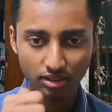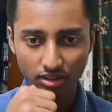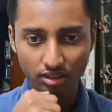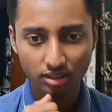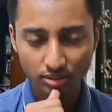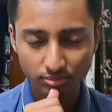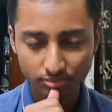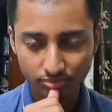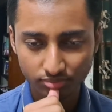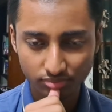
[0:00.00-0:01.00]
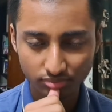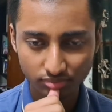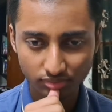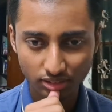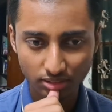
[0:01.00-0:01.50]
Um,
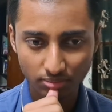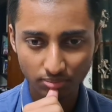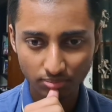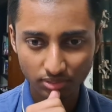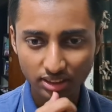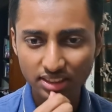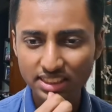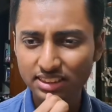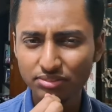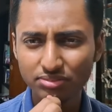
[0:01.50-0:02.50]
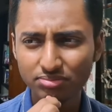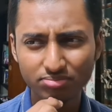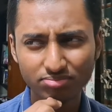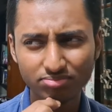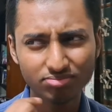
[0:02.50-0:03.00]
but like the exam
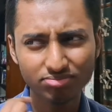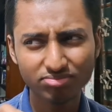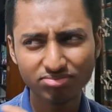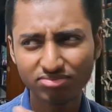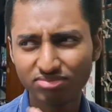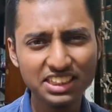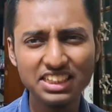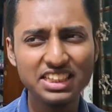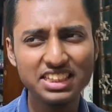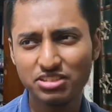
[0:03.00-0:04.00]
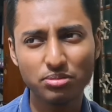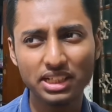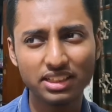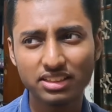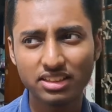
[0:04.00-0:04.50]
didn't need to get
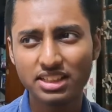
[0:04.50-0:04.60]
leaked.